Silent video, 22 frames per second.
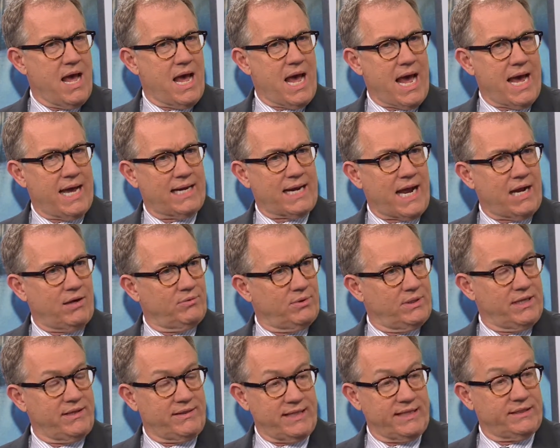and I
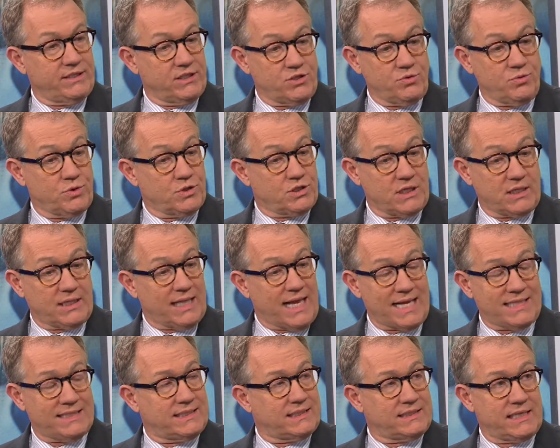really think this was a
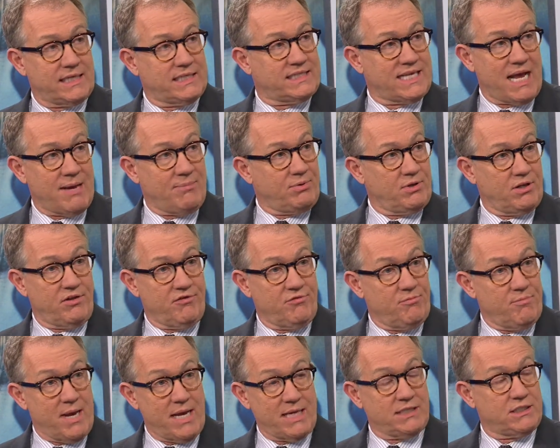classic example of
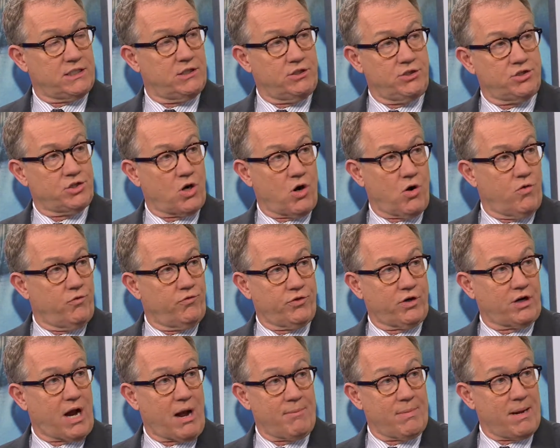message
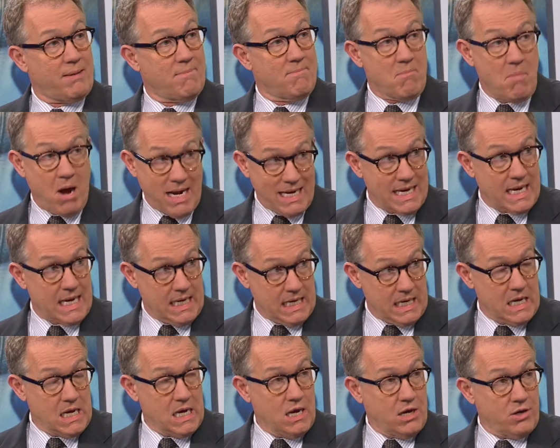overcoming money.